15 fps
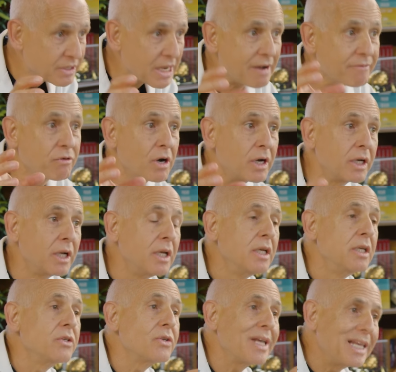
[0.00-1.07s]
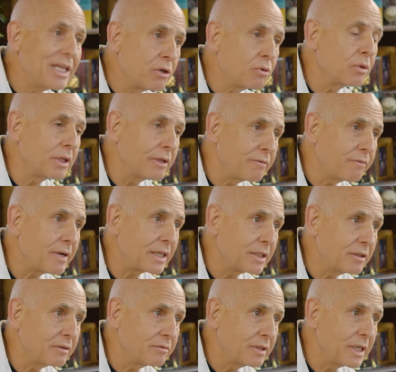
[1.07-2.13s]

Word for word: saffron is equally effective